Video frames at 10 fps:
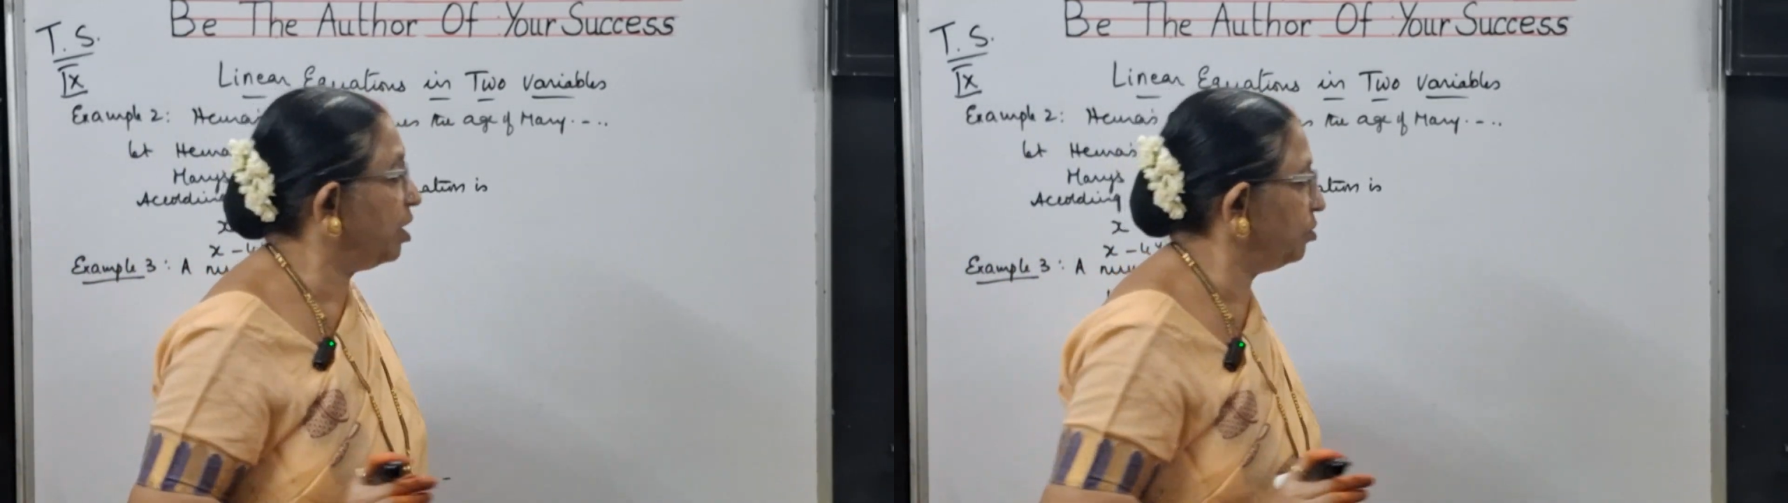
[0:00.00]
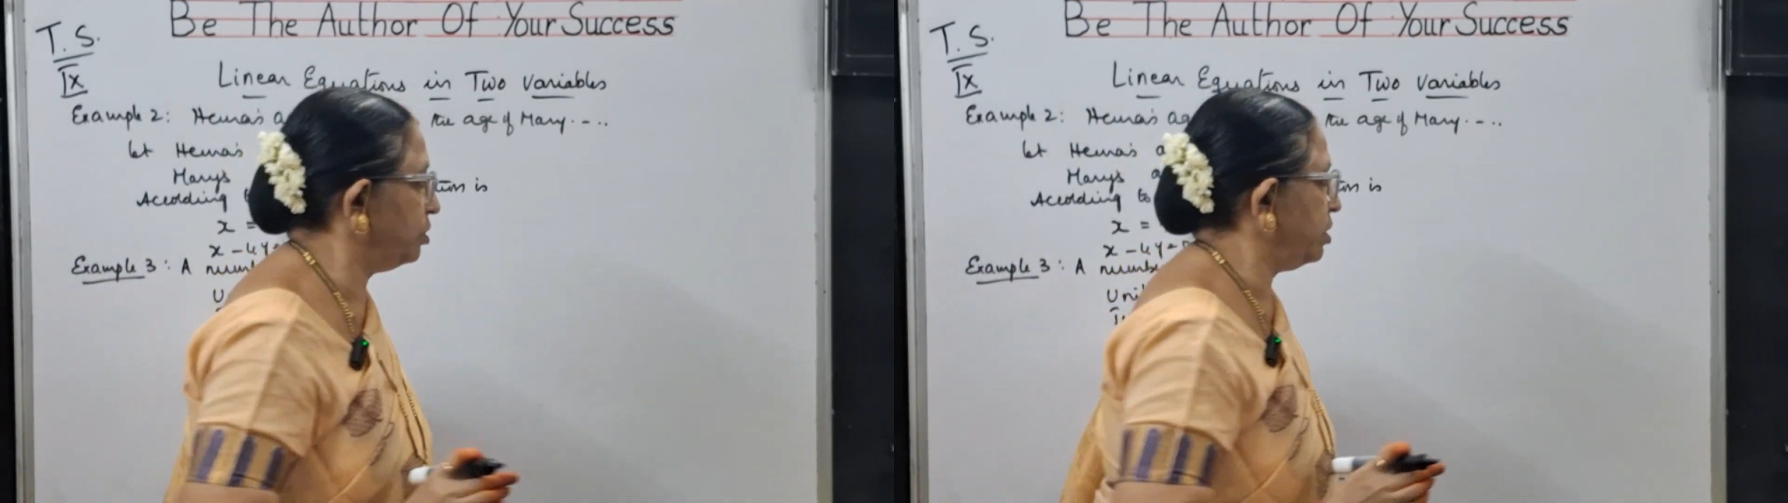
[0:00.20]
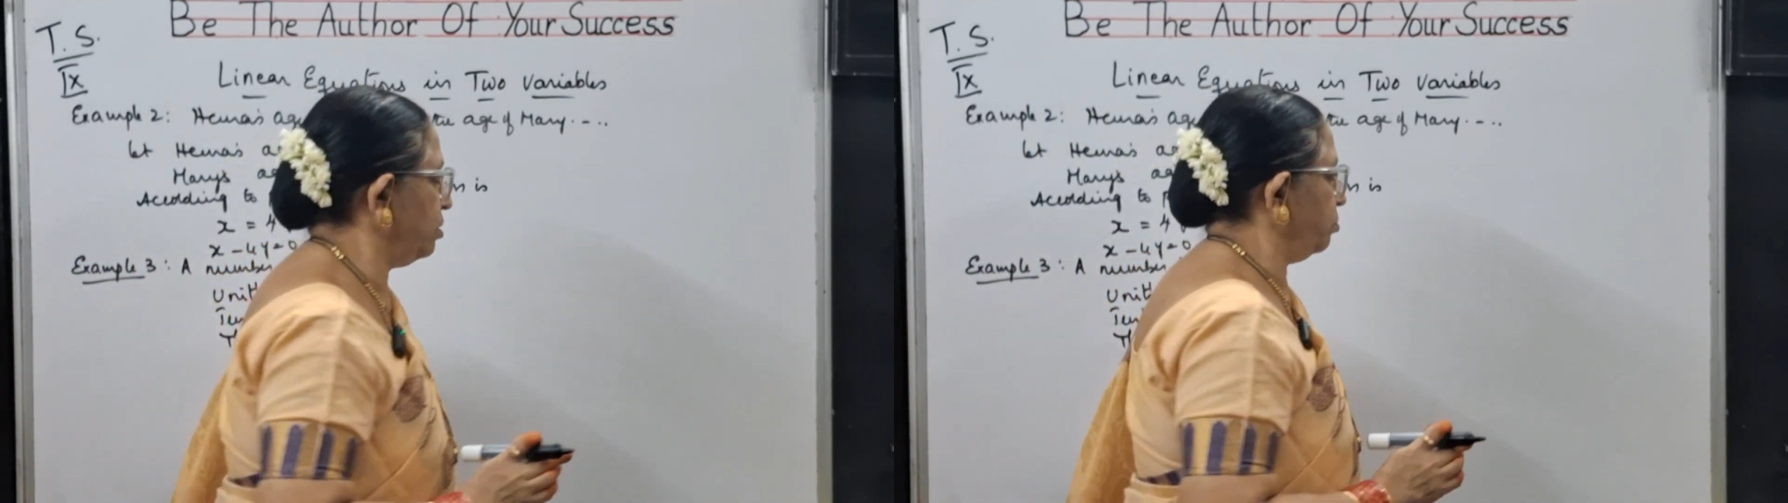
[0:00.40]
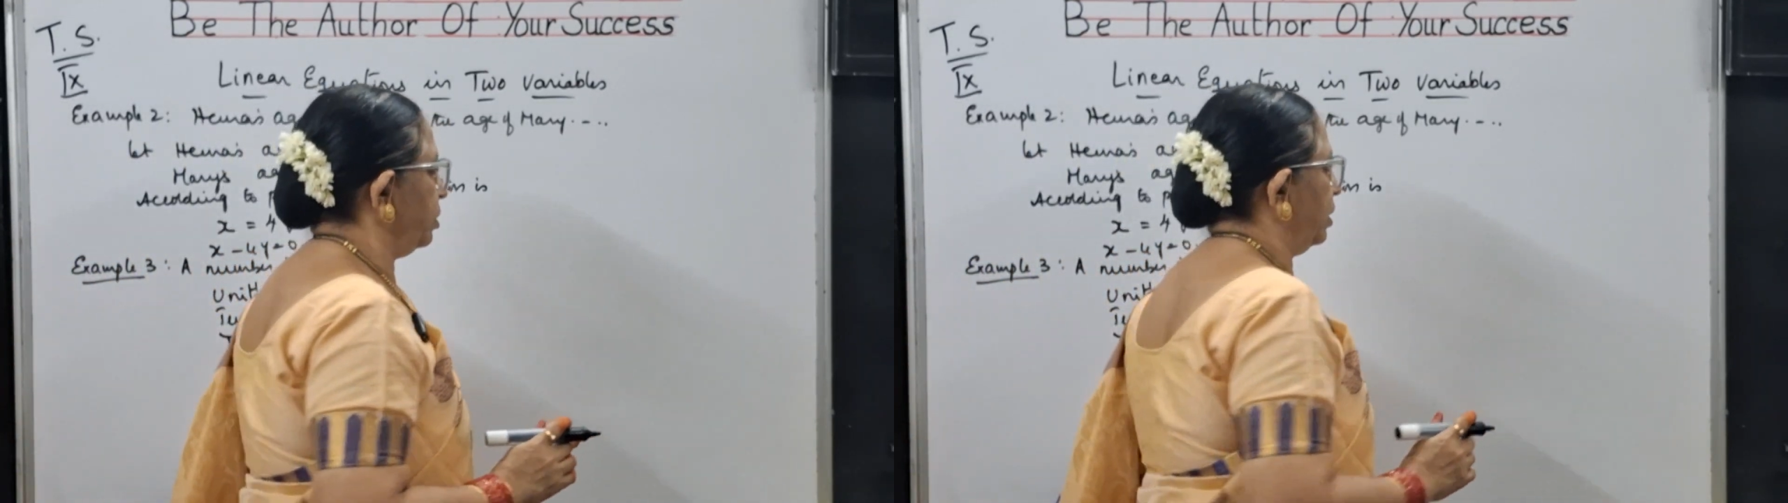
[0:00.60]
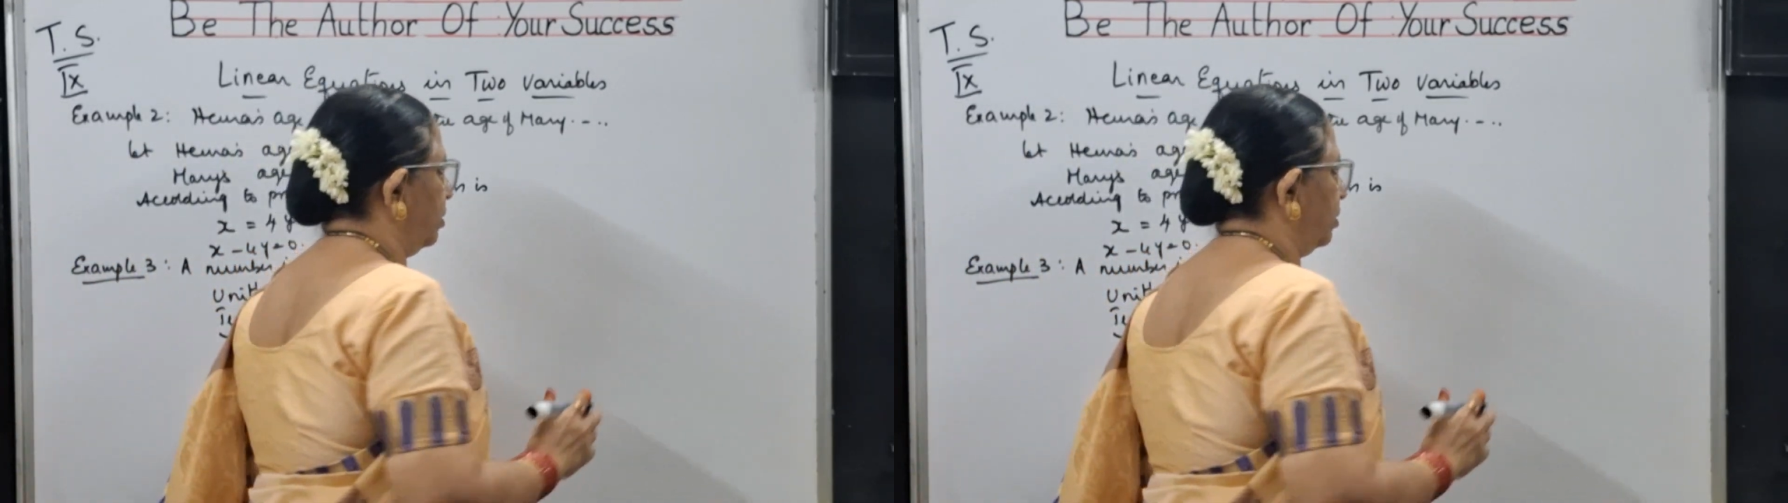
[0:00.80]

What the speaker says: how the number